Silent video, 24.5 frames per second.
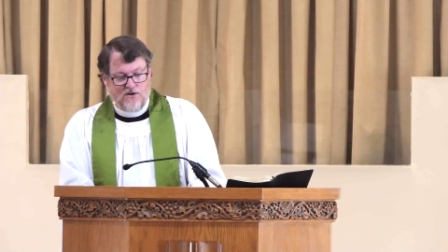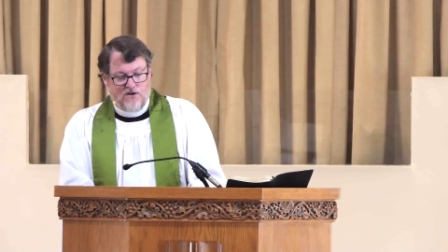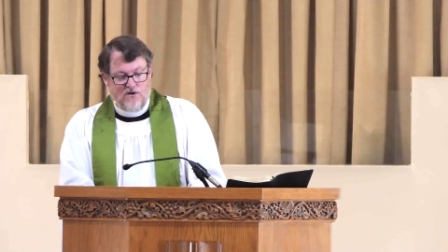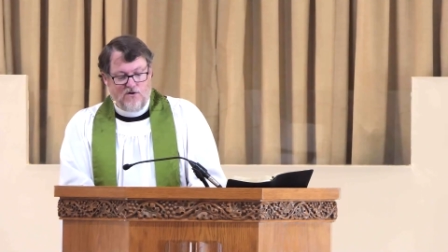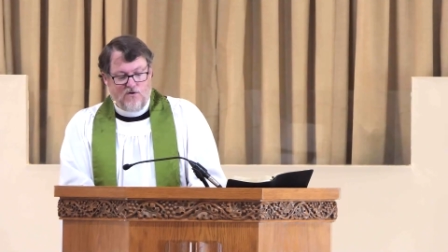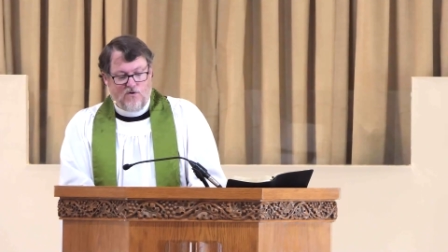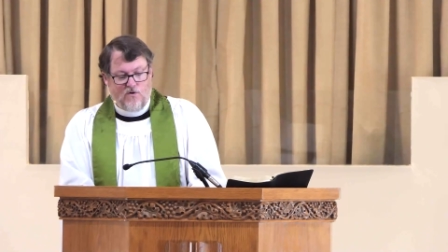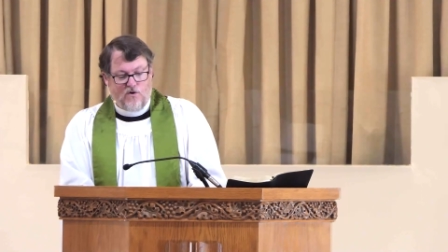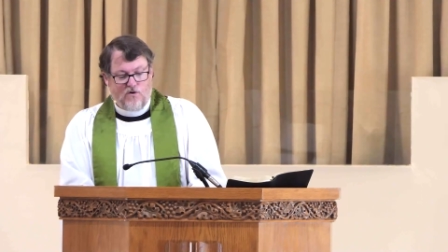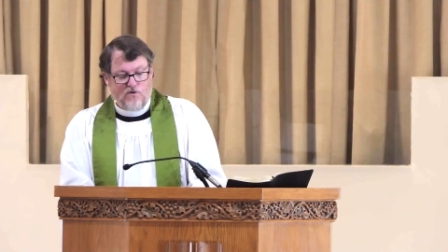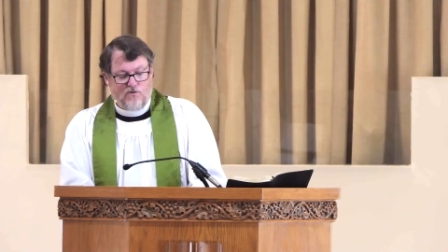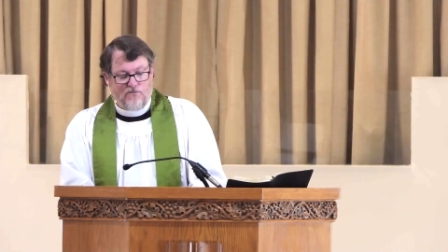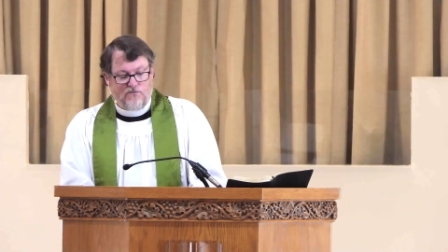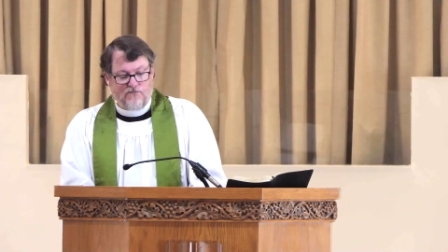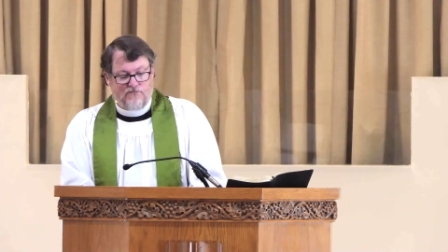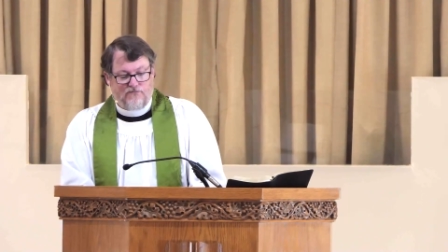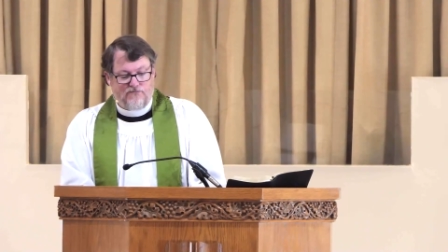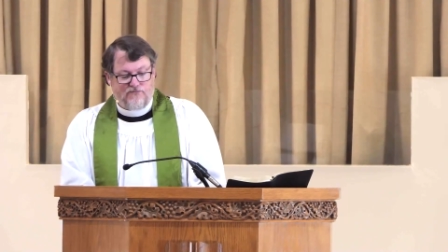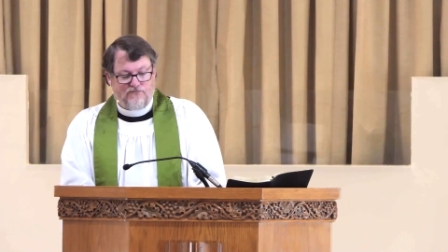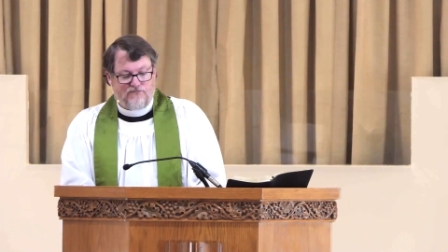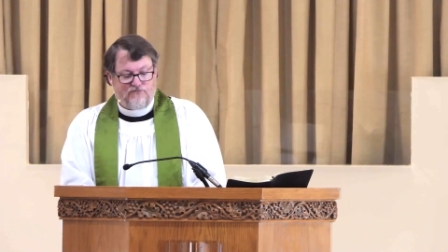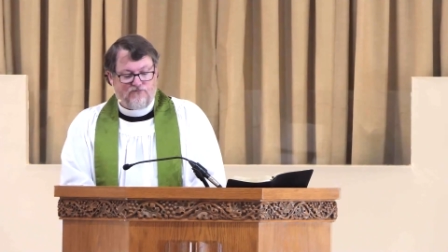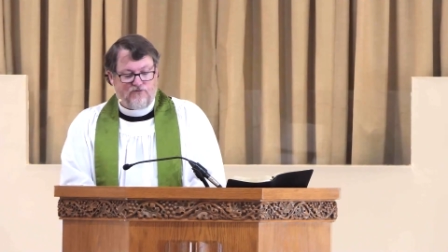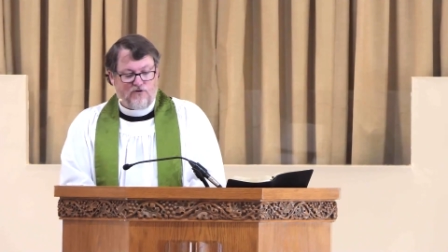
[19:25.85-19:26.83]
or
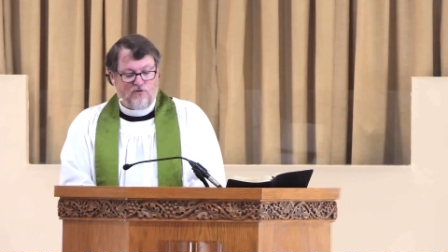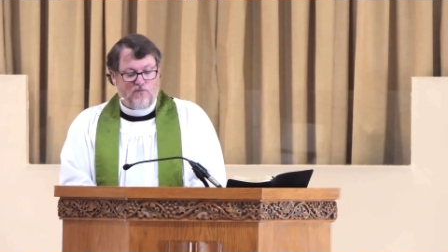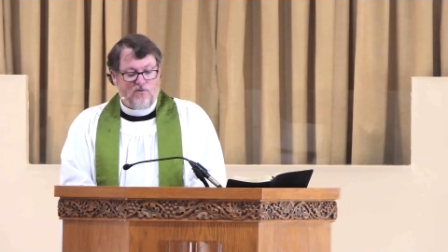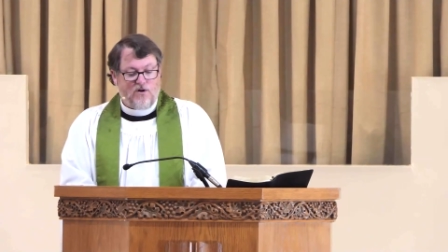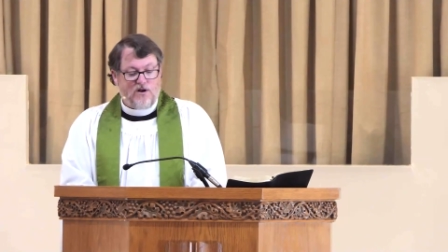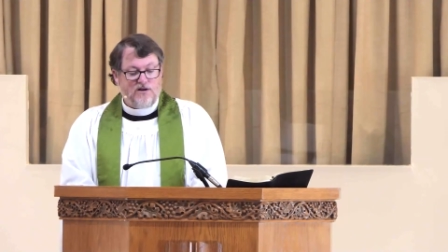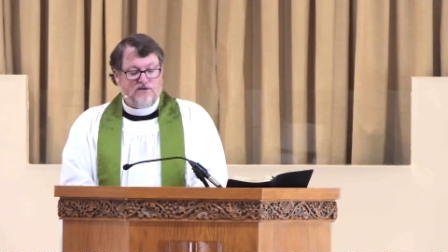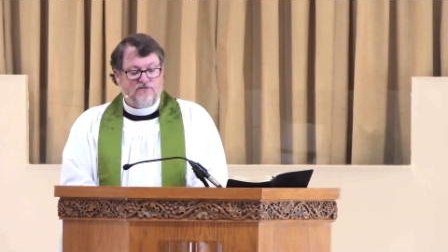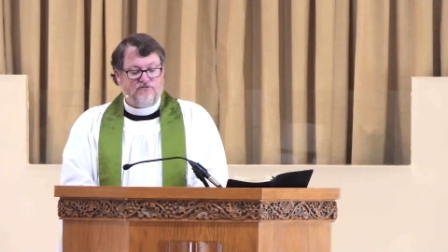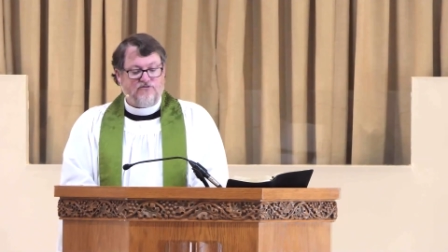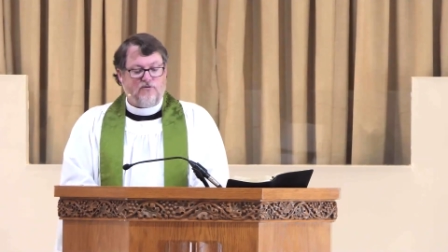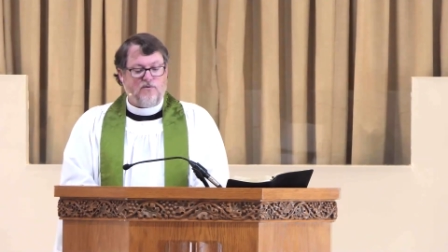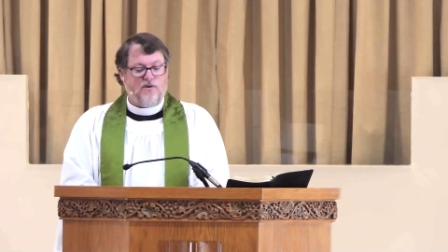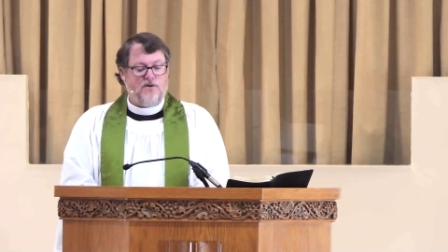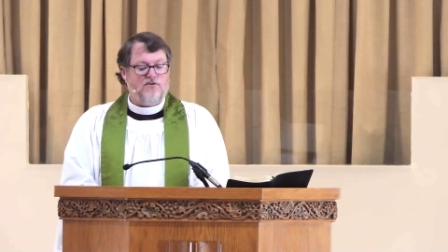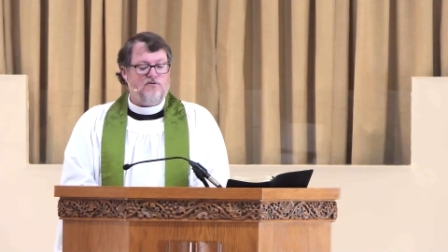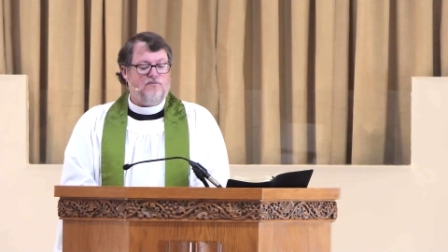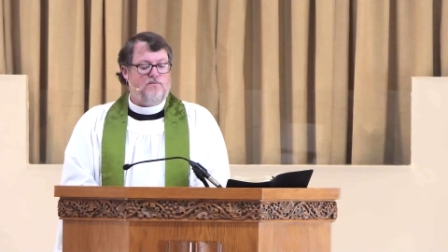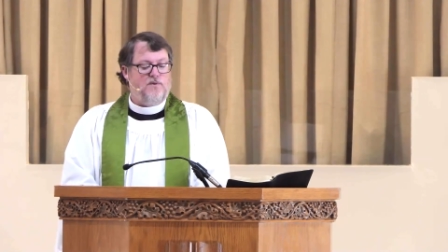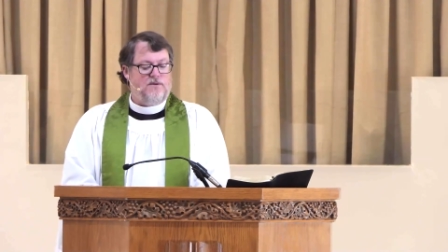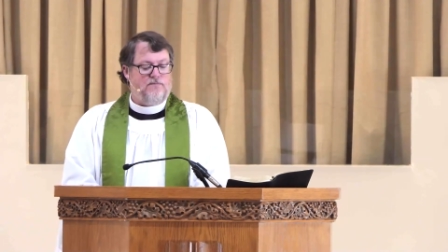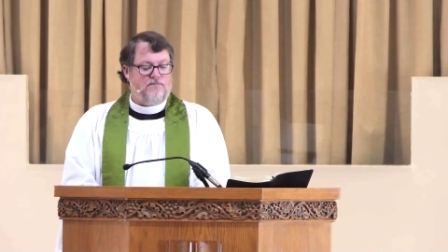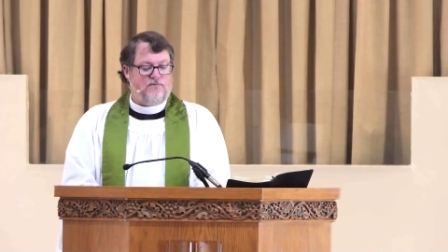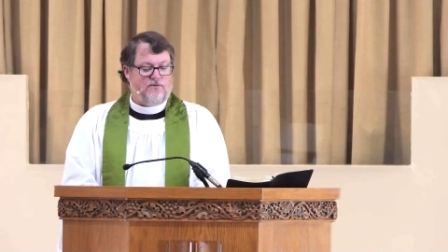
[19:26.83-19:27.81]
from running from other
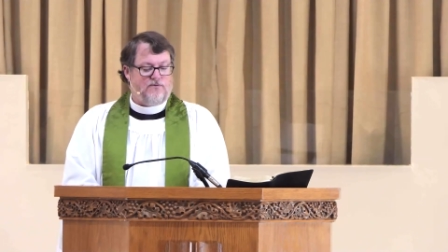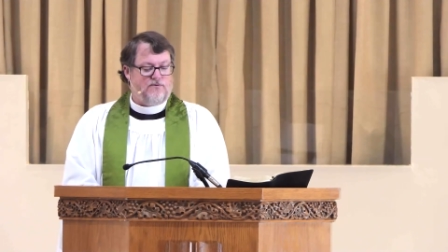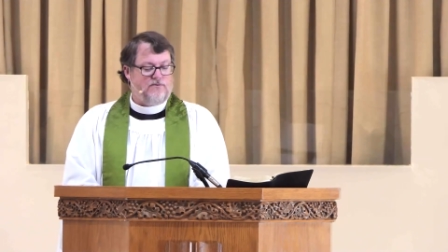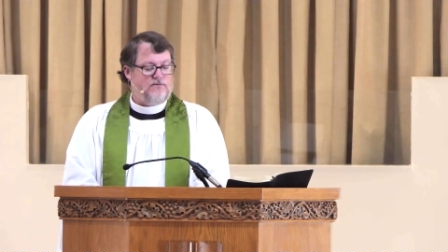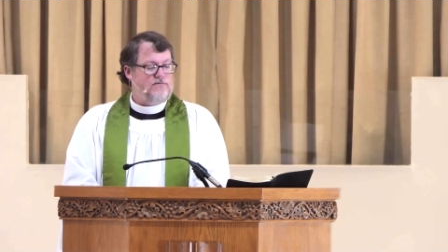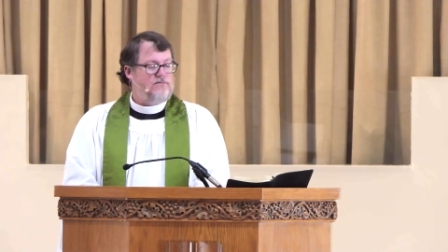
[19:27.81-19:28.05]
people,